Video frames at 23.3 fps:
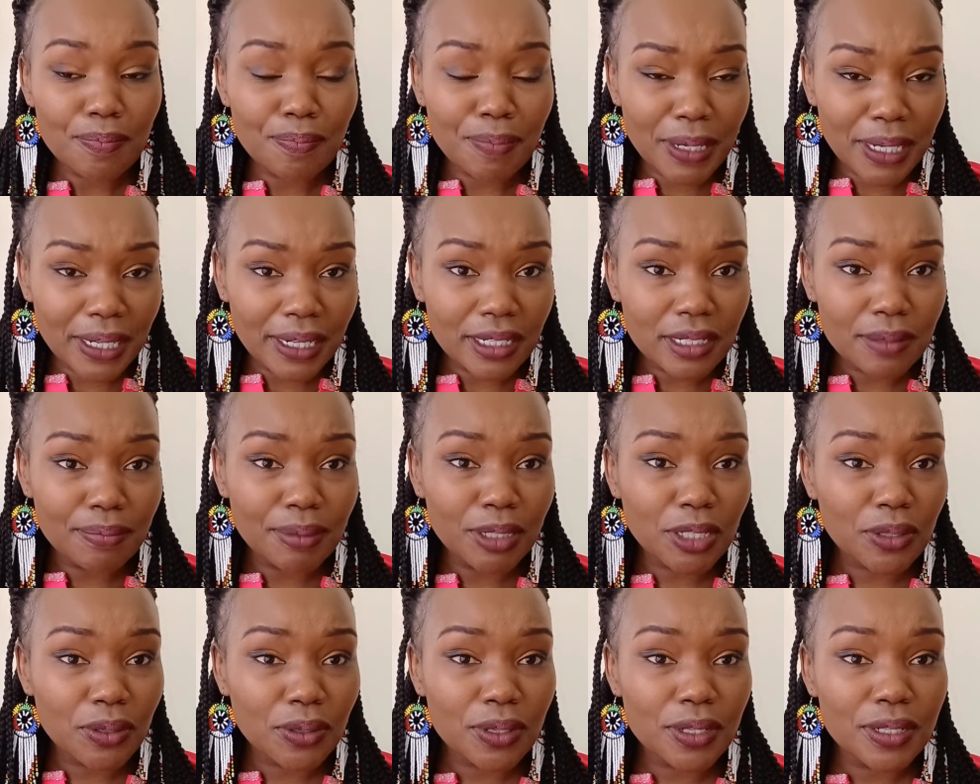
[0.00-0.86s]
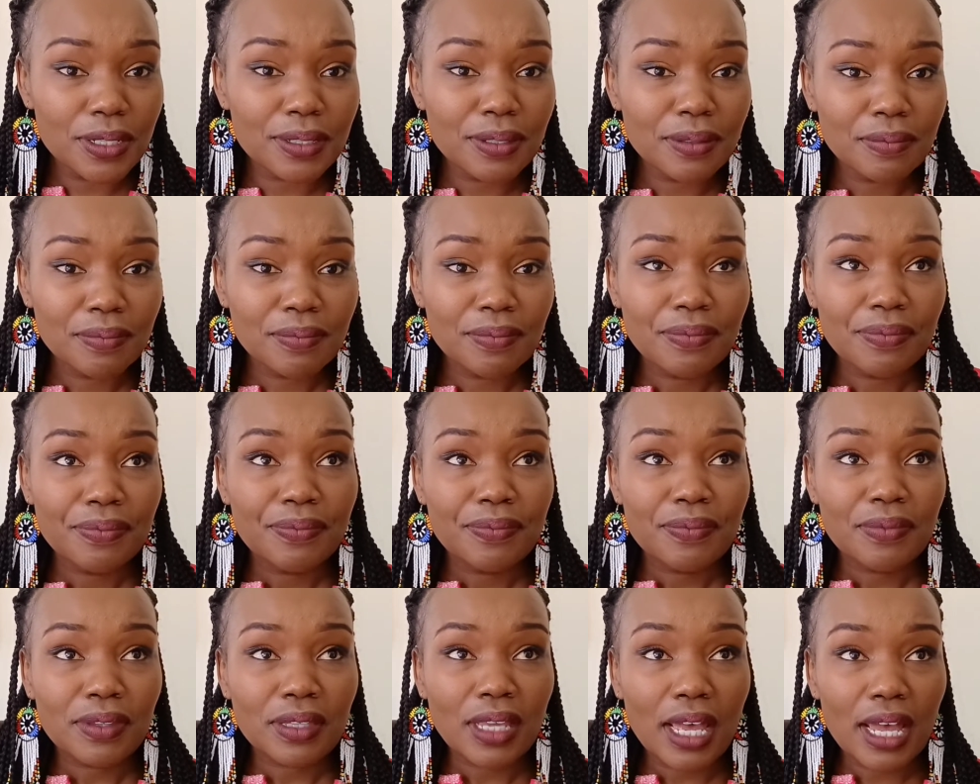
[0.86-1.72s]
part because
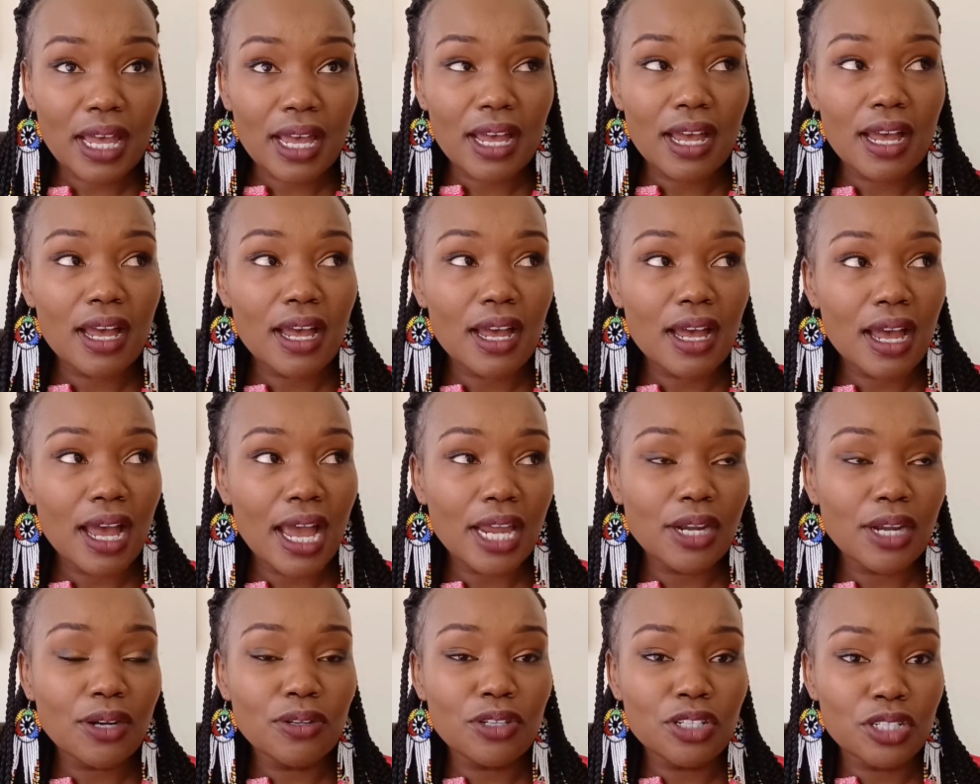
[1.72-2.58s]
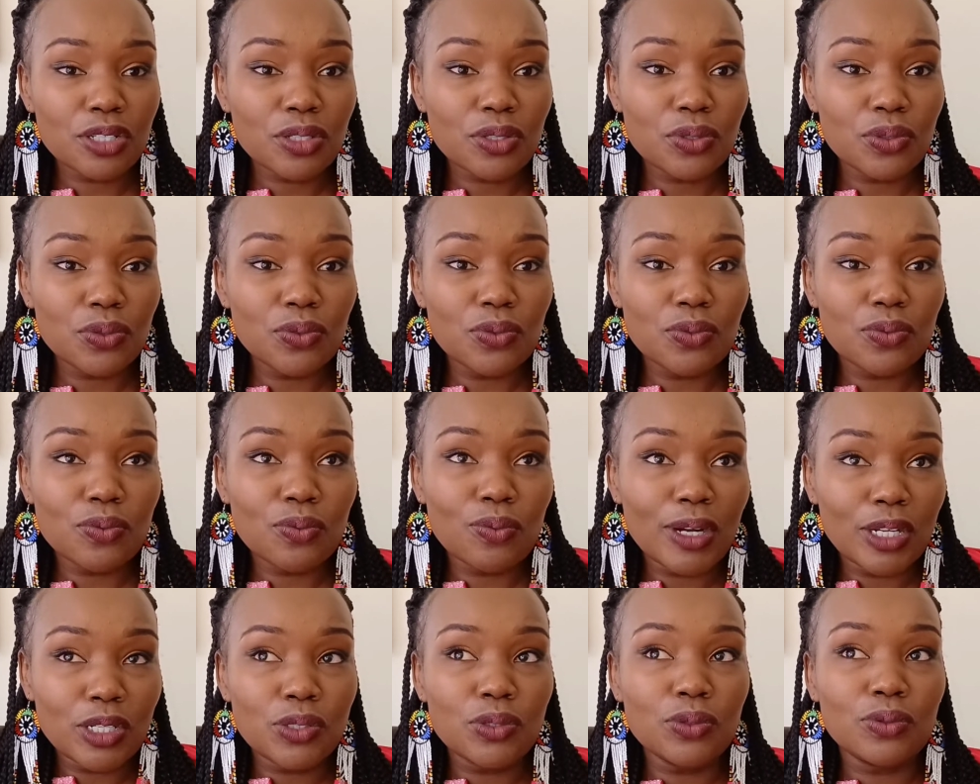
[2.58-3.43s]
I don't just
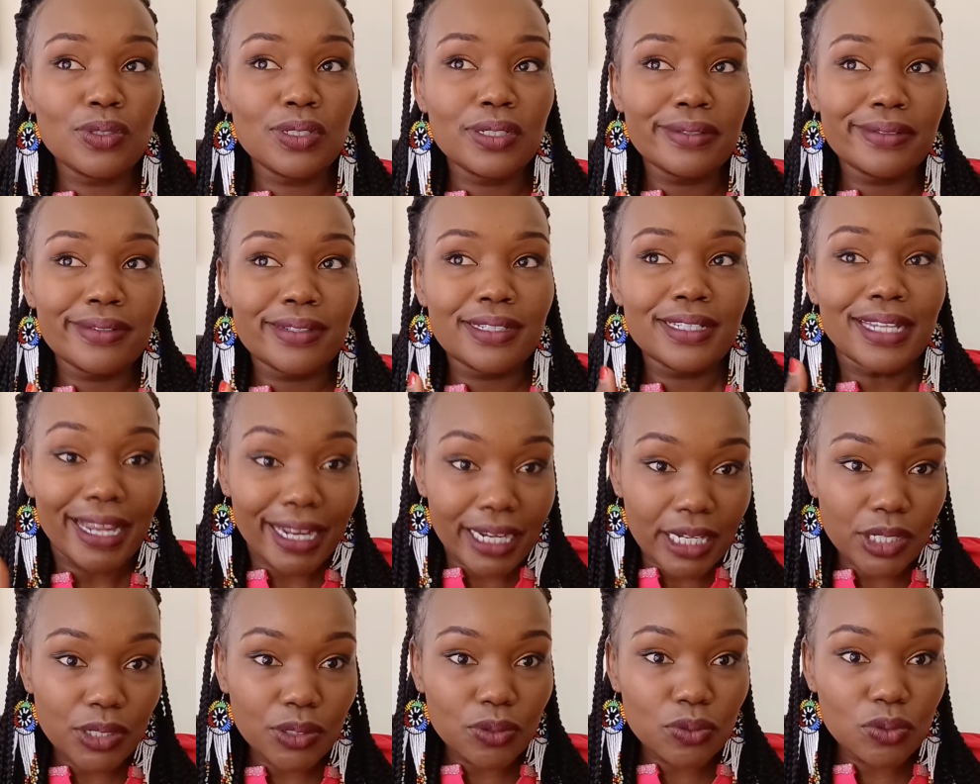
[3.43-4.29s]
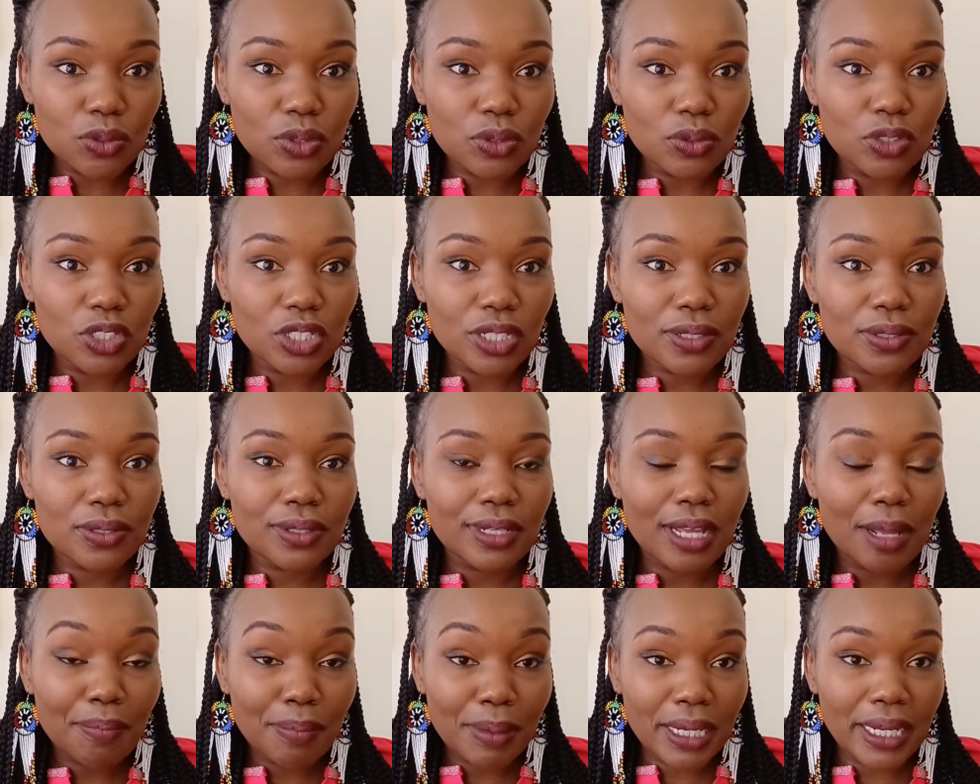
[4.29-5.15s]
want to tell you to
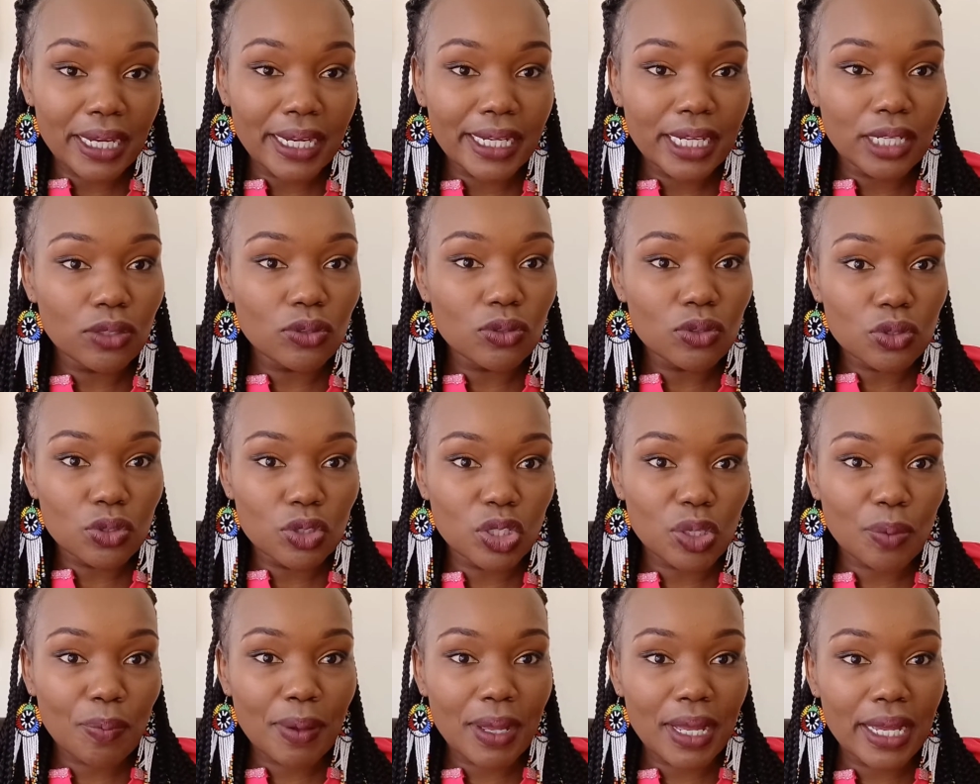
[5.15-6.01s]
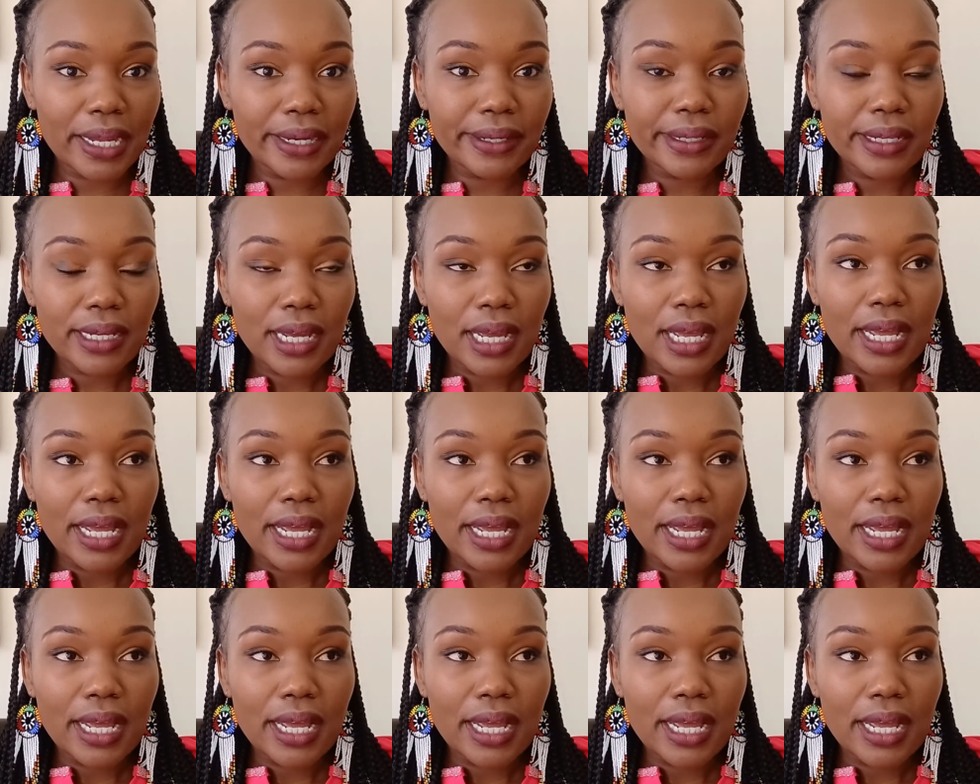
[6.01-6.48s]
just apply and go to Japan.